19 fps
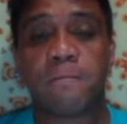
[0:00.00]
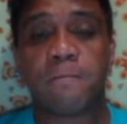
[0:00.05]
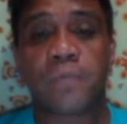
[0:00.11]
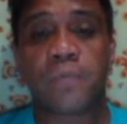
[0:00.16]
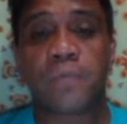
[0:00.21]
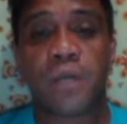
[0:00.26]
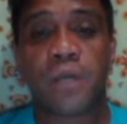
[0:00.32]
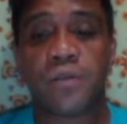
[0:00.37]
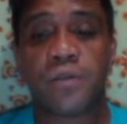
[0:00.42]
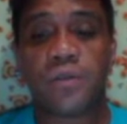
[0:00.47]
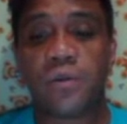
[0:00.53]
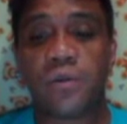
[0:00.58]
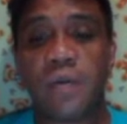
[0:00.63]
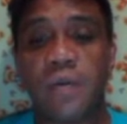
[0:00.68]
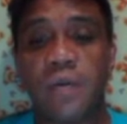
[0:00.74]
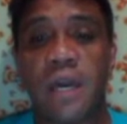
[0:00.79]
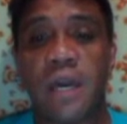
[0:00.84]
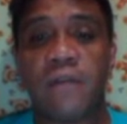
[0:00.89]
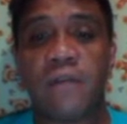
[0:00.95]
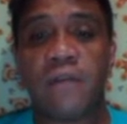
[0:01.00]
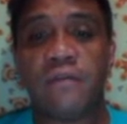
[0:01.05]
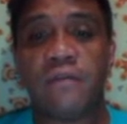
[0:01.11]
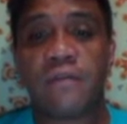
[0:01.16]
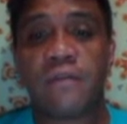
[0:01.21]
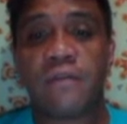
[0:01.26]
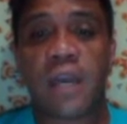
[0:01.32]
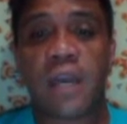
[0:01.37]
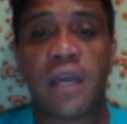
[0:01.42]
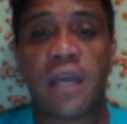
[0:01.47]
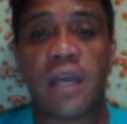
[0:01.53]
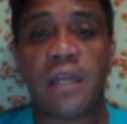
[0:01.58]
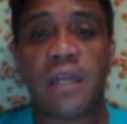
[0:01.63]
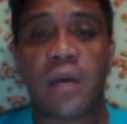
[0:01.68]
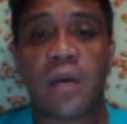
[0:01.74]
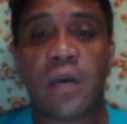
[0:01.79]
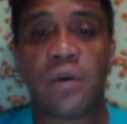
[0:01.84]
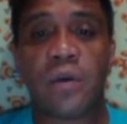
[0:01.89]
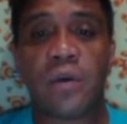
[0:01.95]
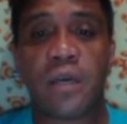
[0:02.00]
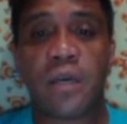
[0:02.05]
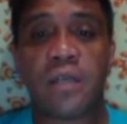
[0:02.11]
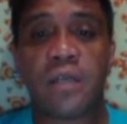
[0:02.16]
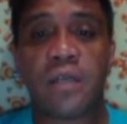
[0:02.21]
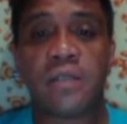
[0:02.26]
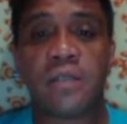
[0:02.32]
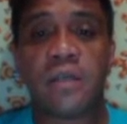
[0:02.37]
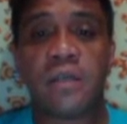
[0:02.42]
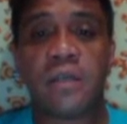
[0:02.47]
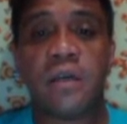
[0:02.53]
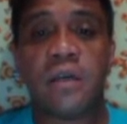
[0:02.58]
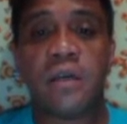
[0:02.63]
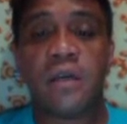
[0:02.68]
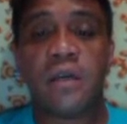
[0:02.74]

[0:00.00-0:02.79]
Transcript: And so we have k now is